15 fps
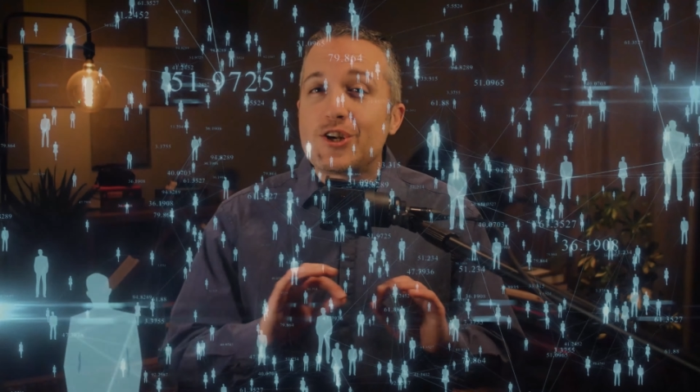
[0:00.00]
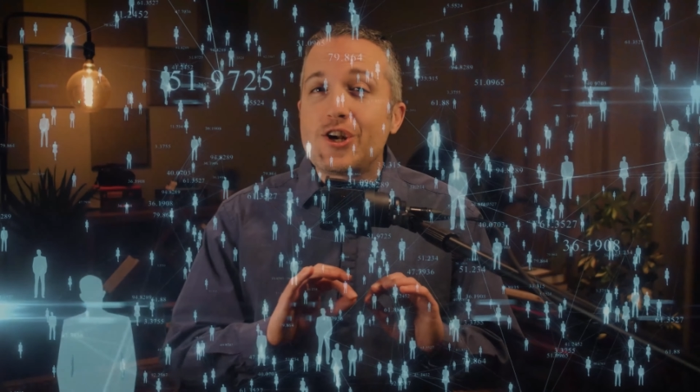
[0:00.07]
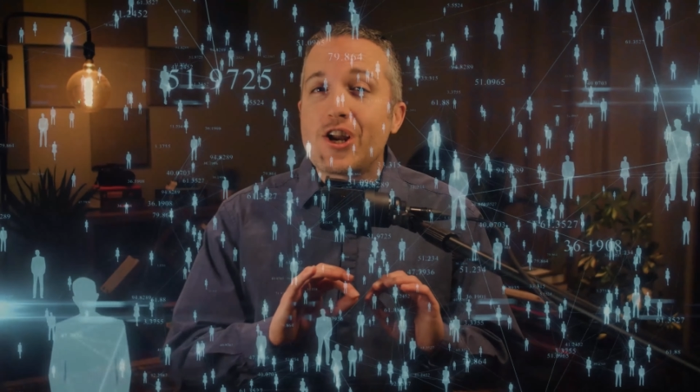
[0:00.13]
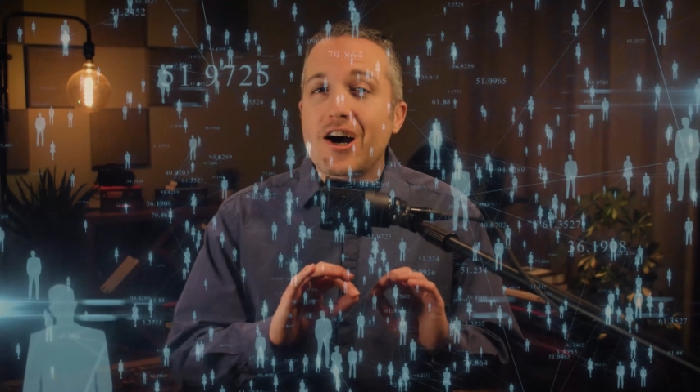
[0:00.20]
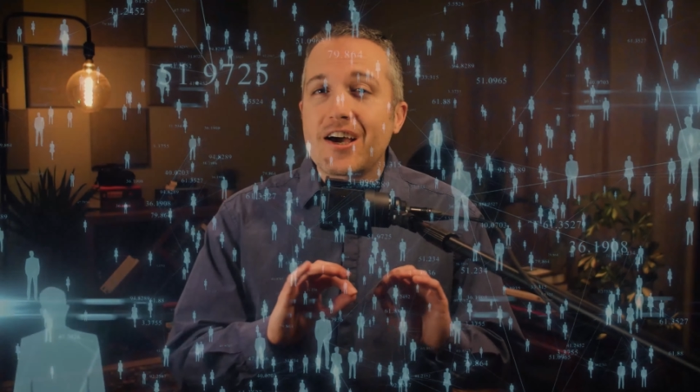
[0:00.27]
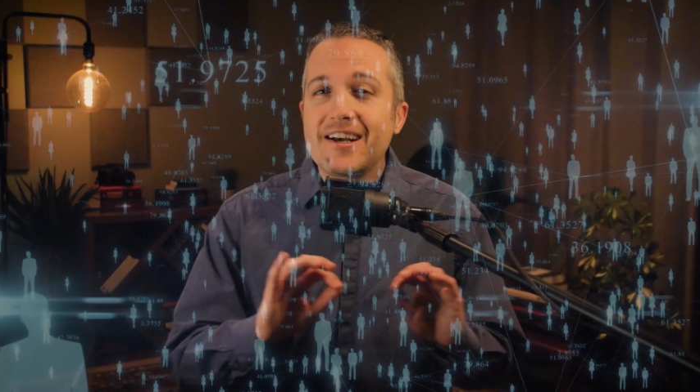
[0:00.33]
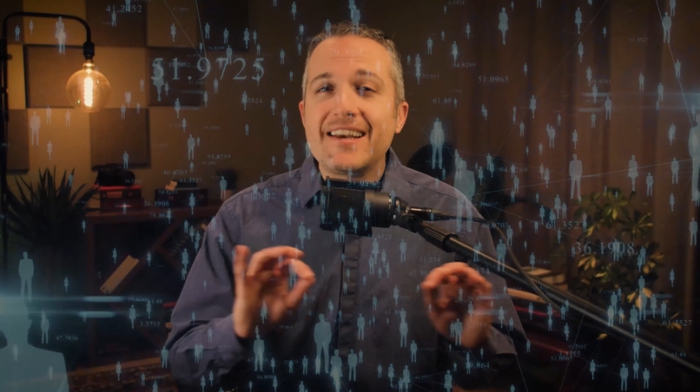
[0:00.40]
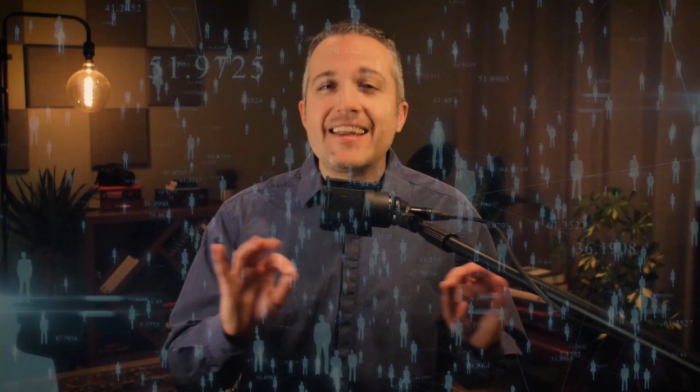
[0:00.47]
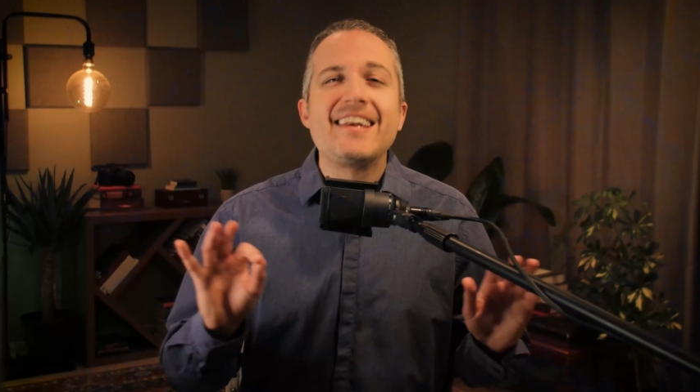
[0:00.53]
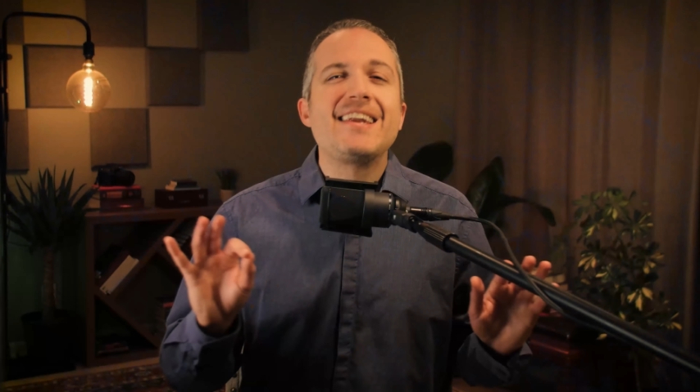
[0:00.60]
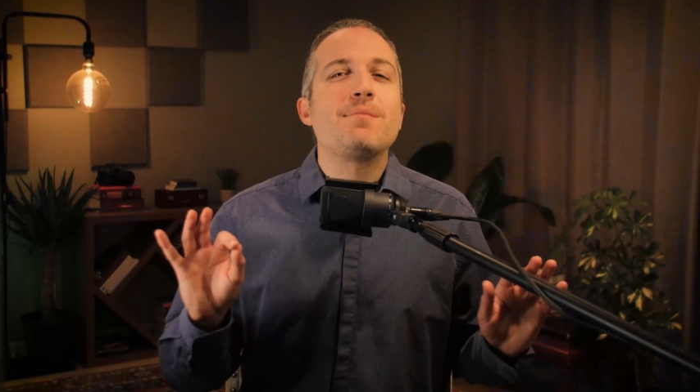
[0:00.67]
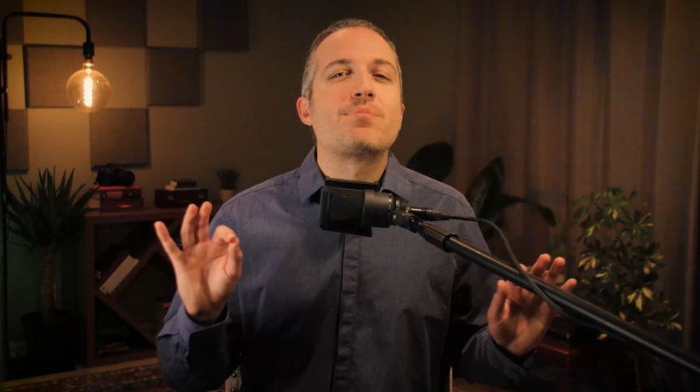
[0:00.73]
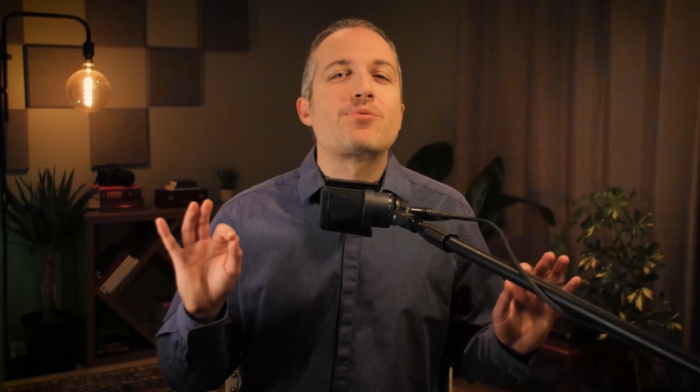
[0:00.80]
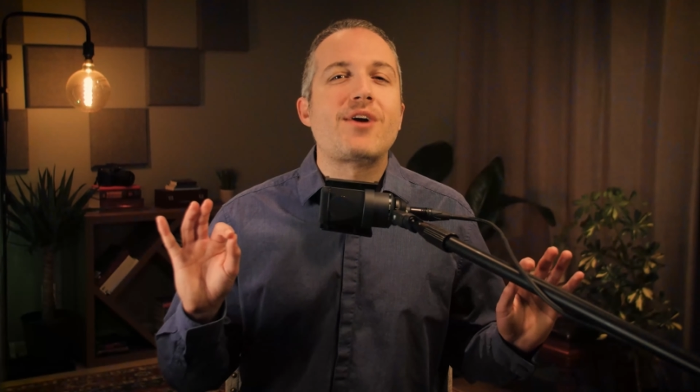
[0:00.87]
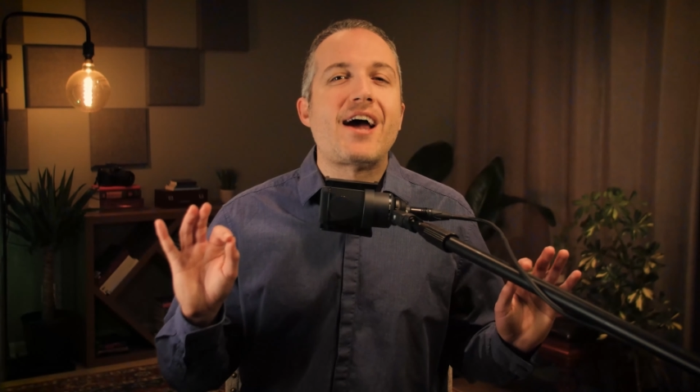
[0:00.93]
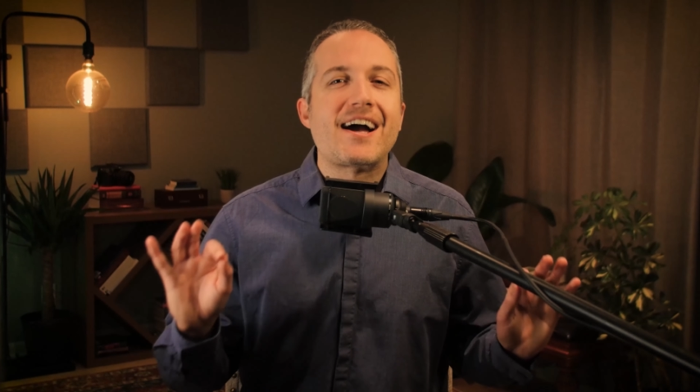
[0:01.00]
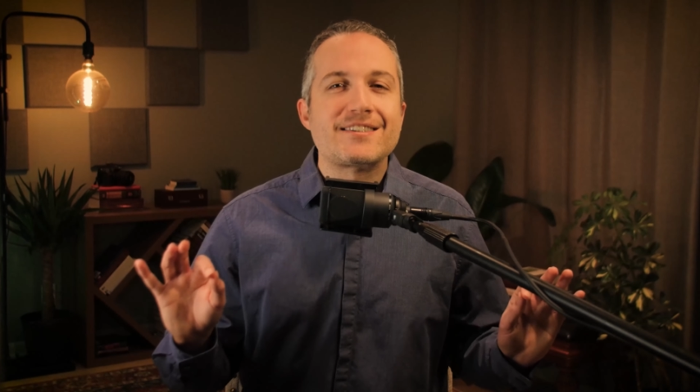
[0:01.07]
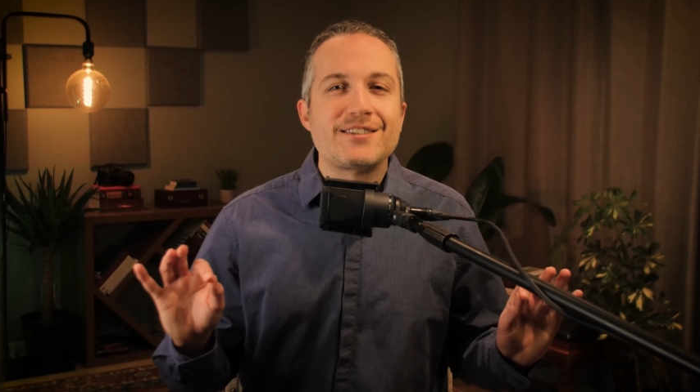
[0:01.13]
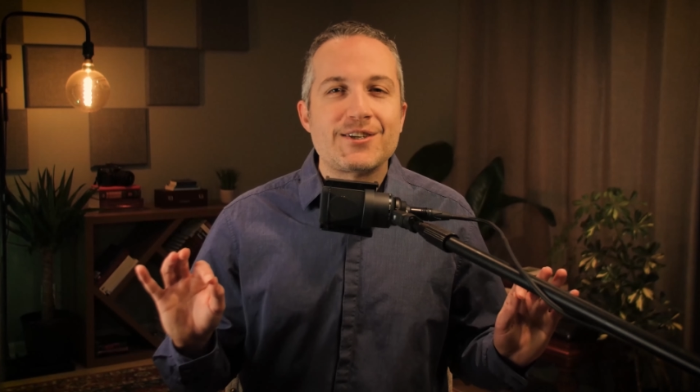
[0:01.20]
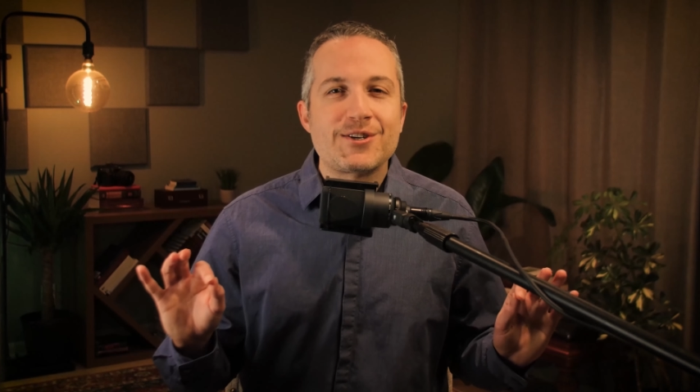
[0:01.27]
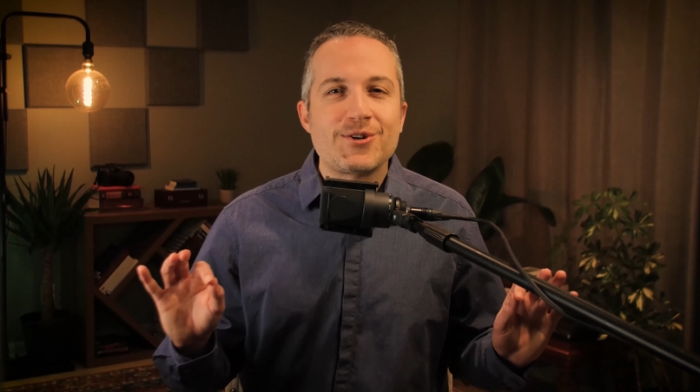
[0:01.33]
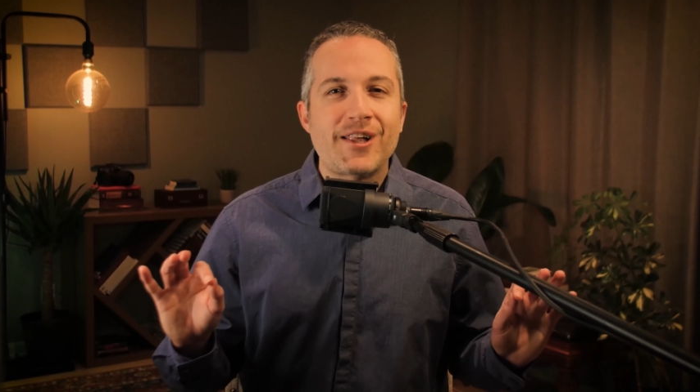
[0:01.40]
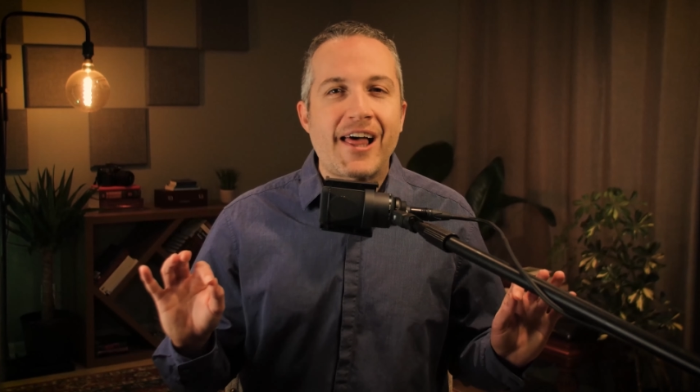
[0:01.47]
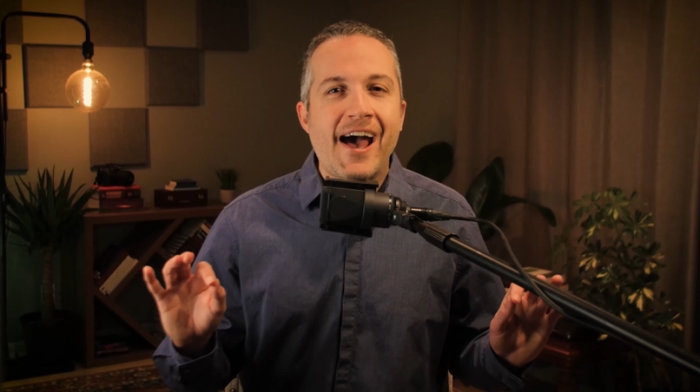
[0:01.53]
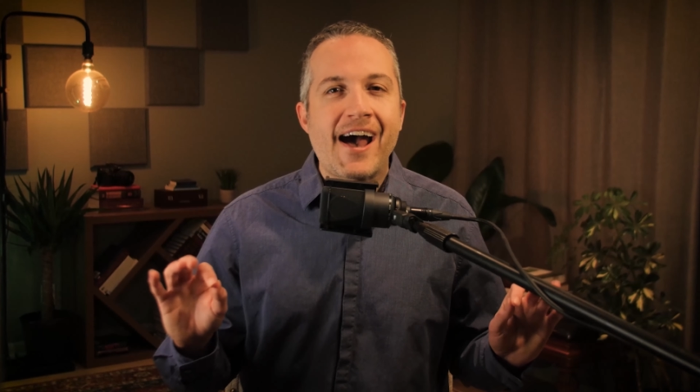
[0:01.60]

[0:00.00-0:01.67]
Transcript: not in any practical